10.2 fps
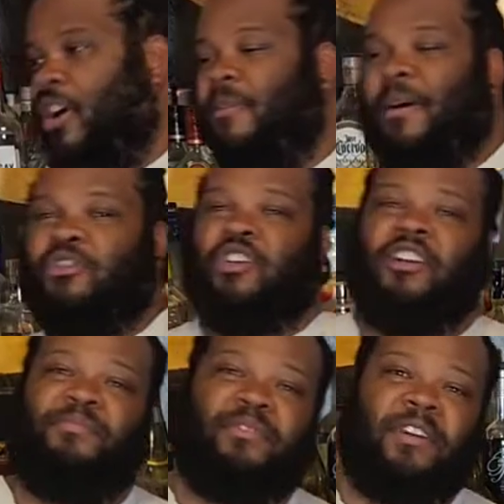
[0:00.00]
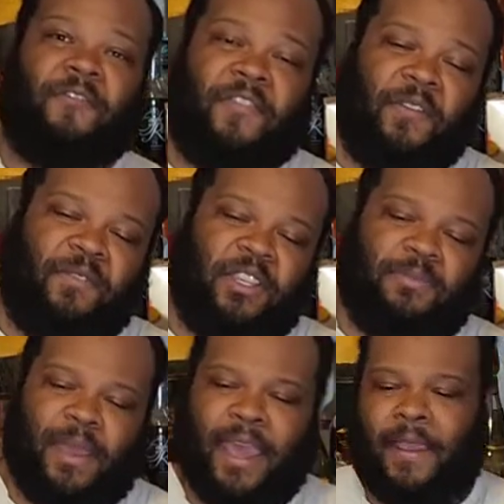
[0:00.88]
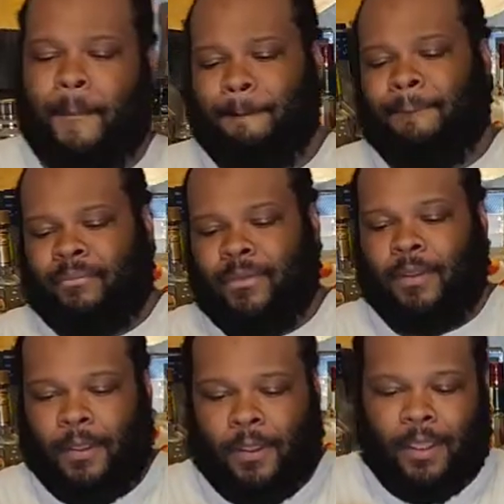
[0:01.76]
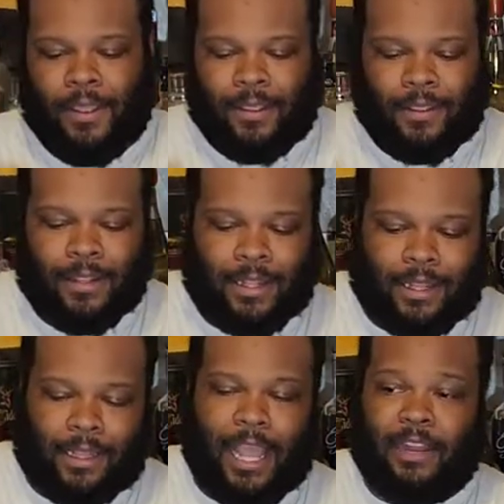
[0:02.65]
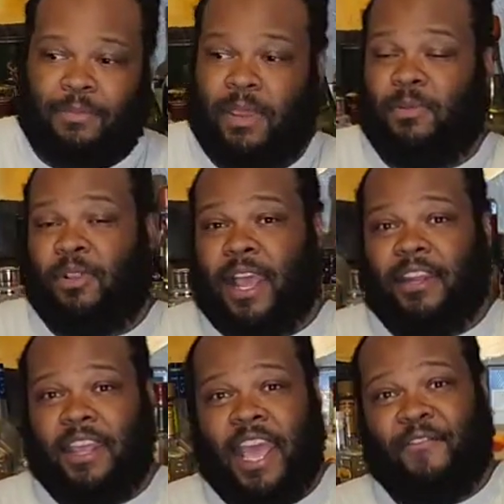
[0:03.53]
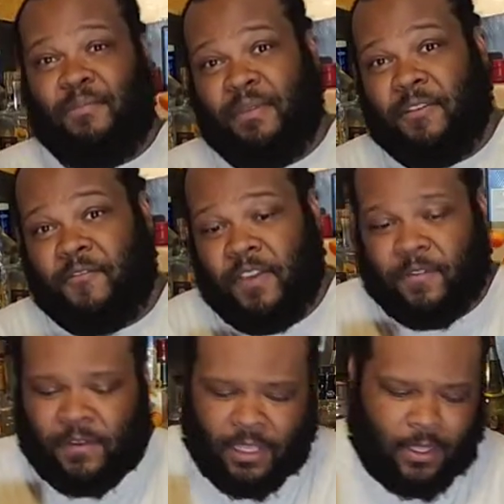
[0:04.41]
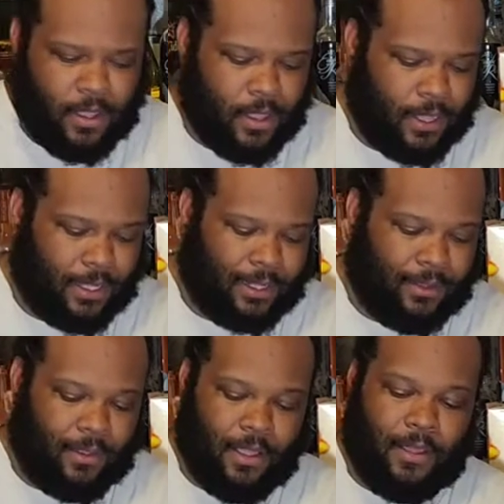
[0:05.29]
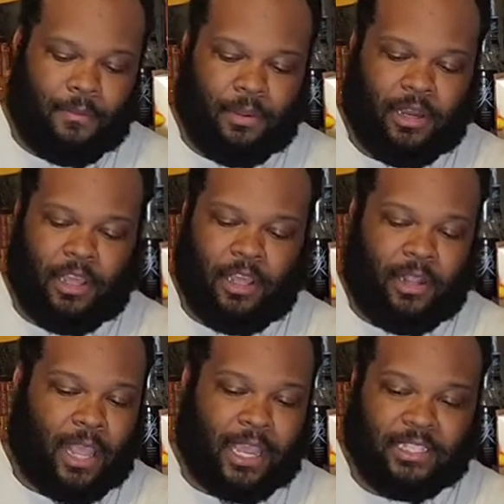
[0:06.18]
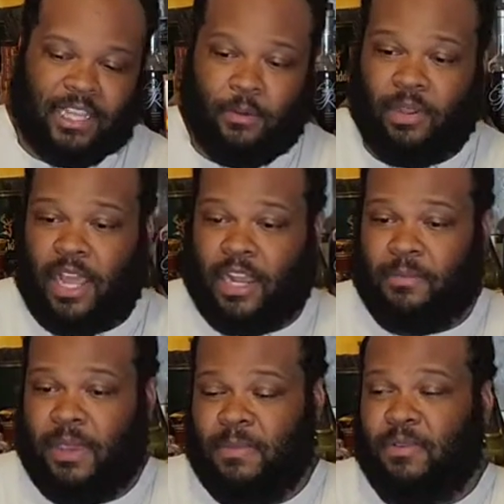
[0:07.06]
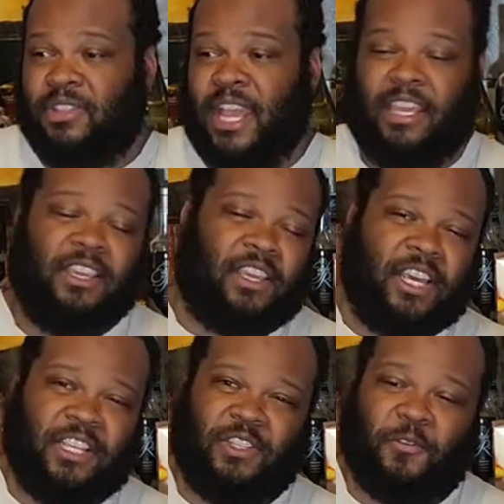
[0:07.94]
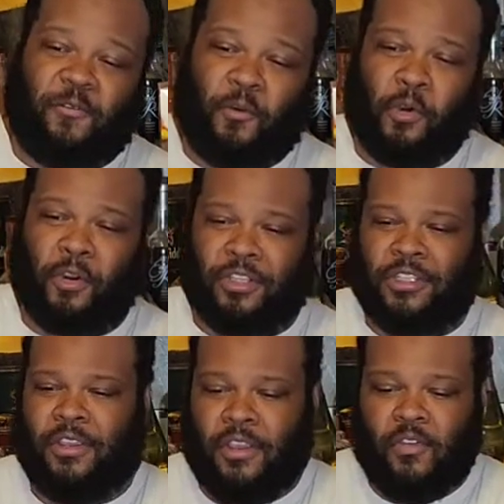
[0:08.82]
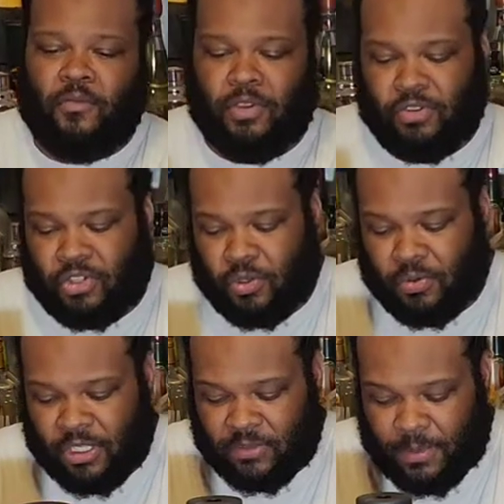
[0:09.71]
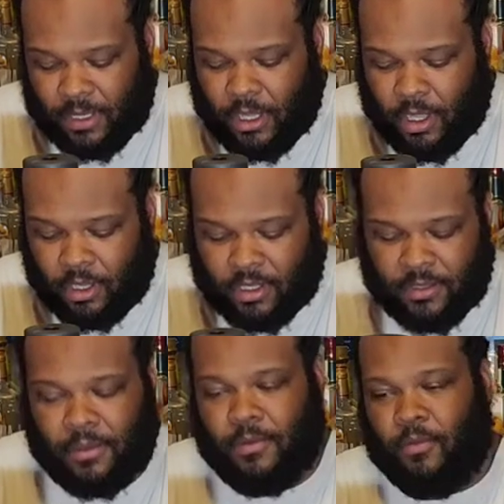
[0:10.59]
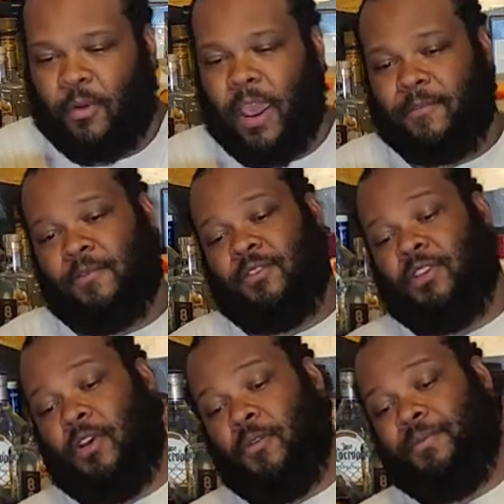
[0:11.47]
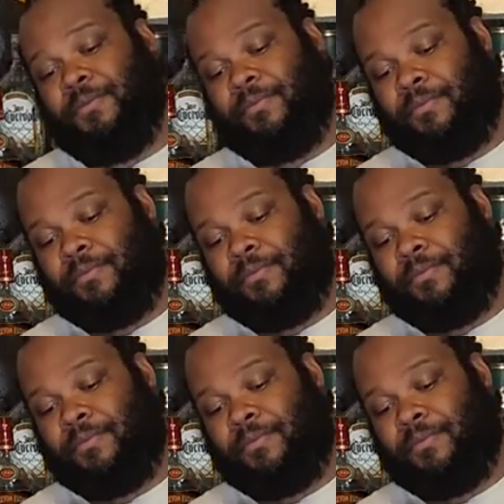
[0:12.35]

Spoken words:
thought about trying to bring 50s back. A lot of people like to have a big 50, but like I say, well, a lot of people is that concussive force when you shoot these big honking rifles. So